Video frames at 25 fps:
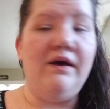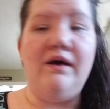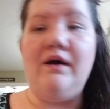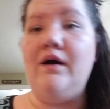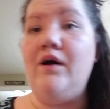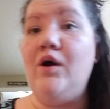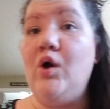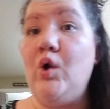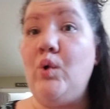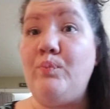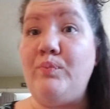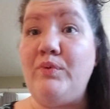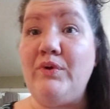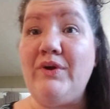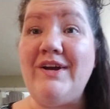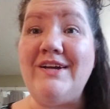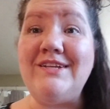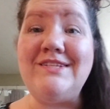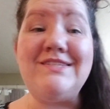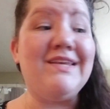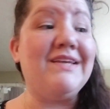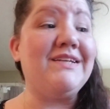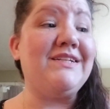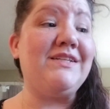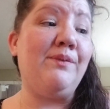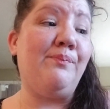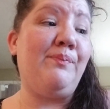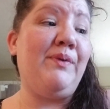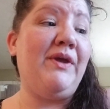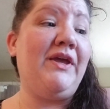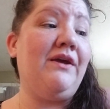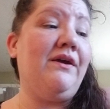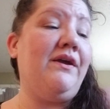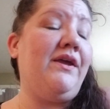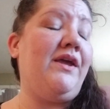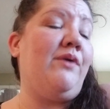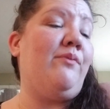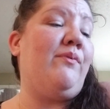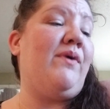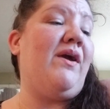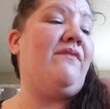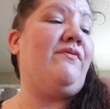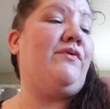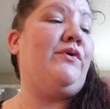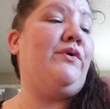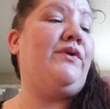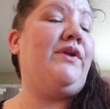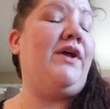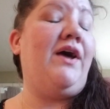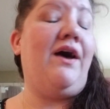I hope you guys like the Heat Wave
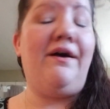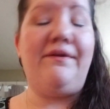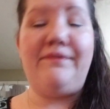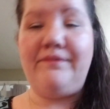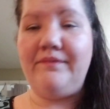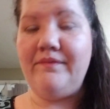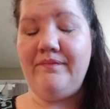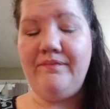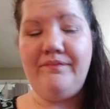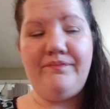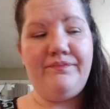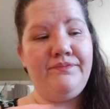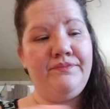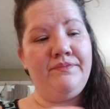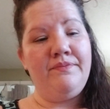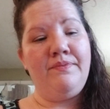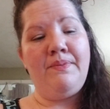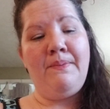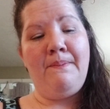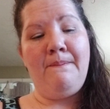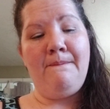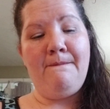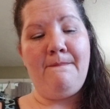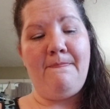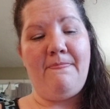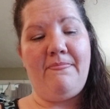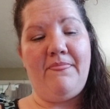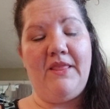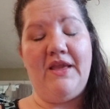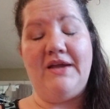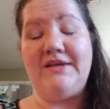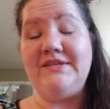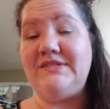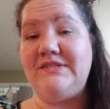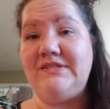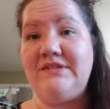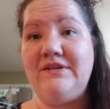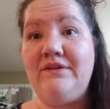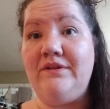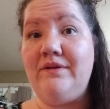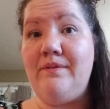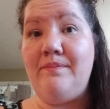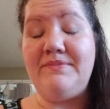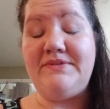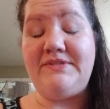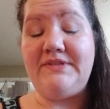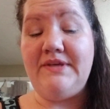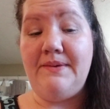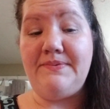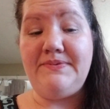Cool Down. I still am
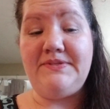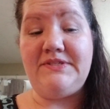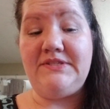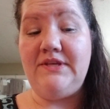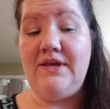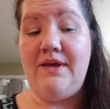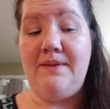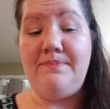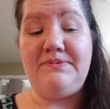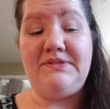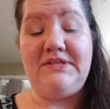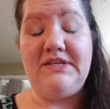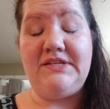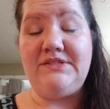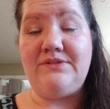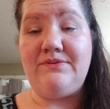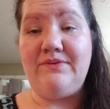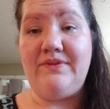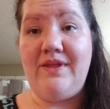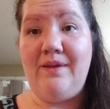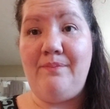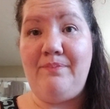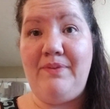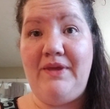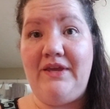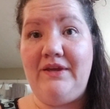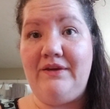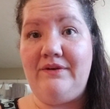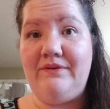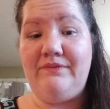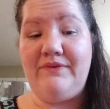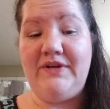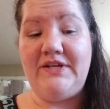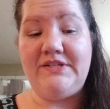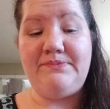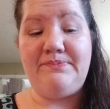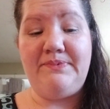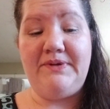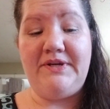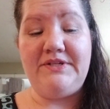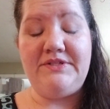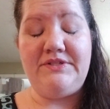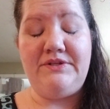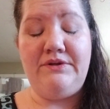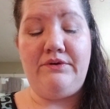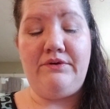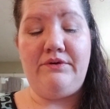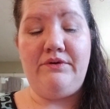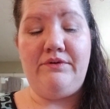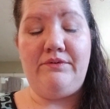obsessed with that pink raspberry
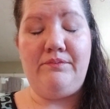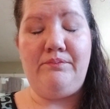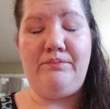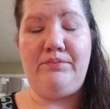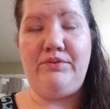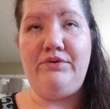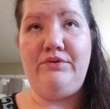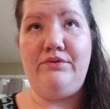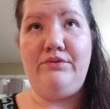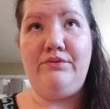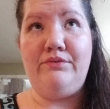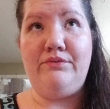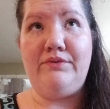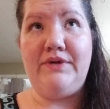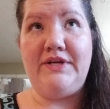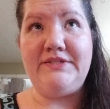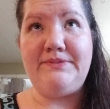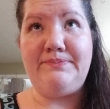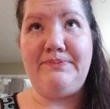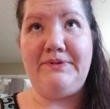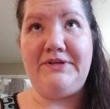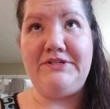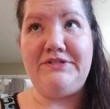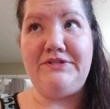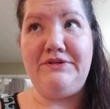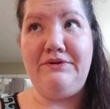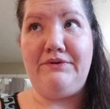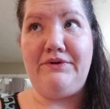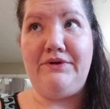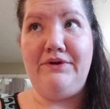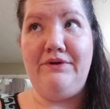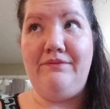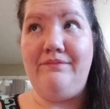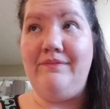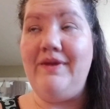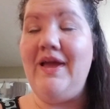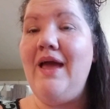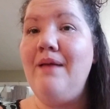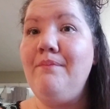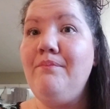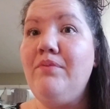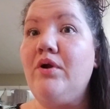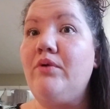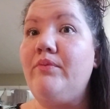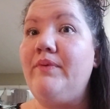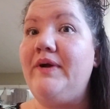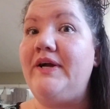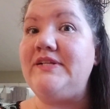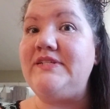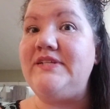snow cone, blue raspberry snow cones, and
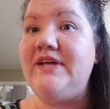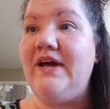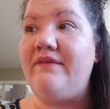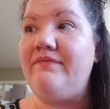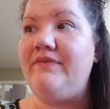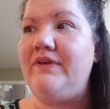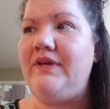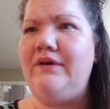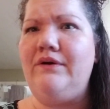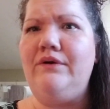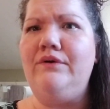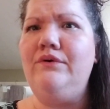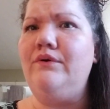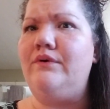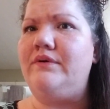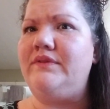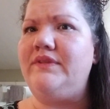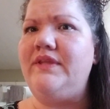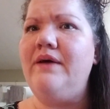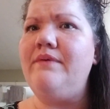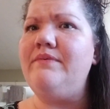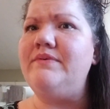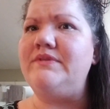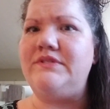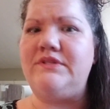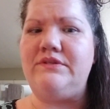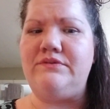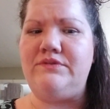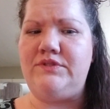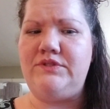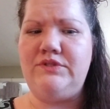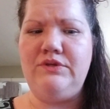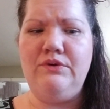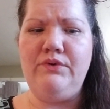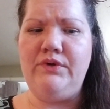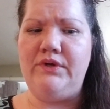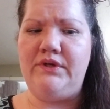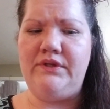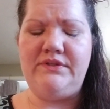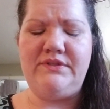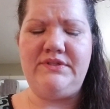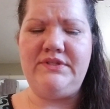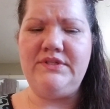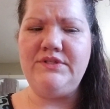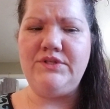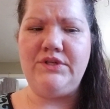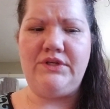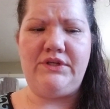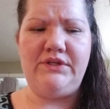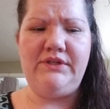boardwalk taffy. Oh, that one's so good.
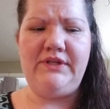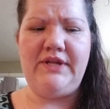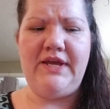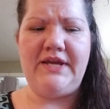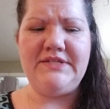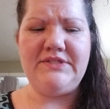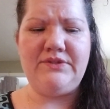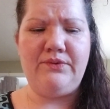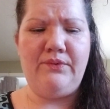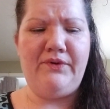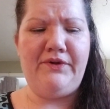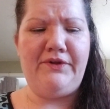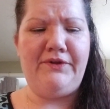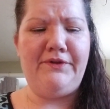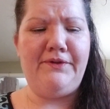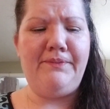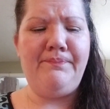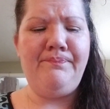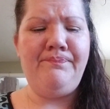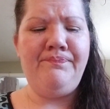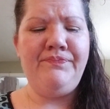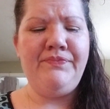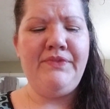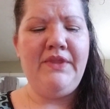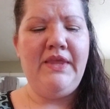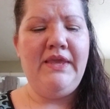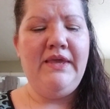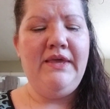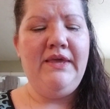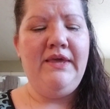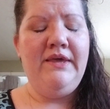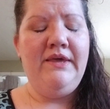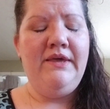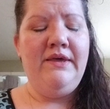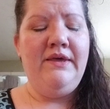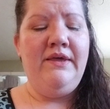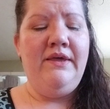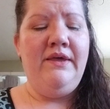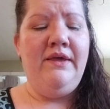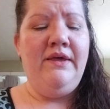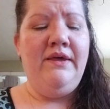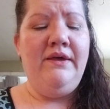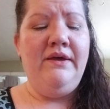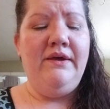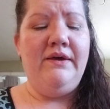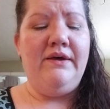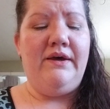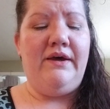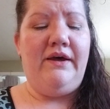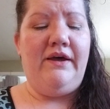Such a good, nice oil.
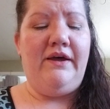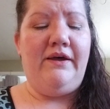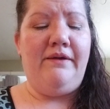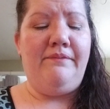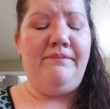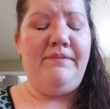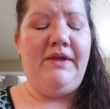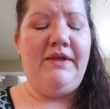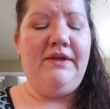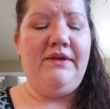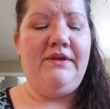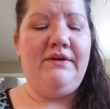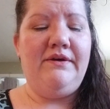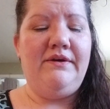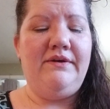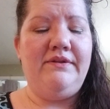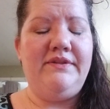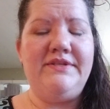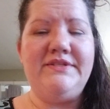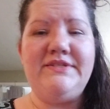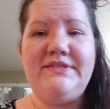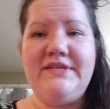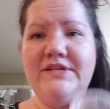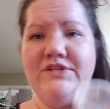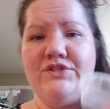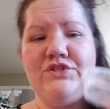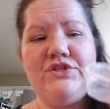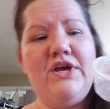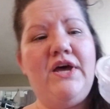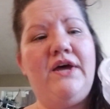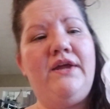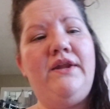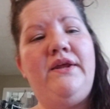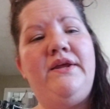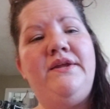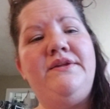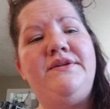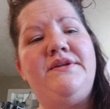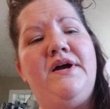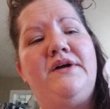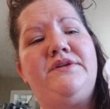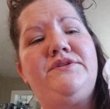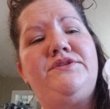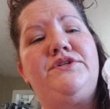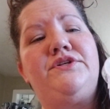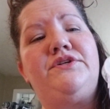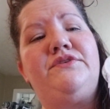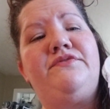The Sin Shot and Dr.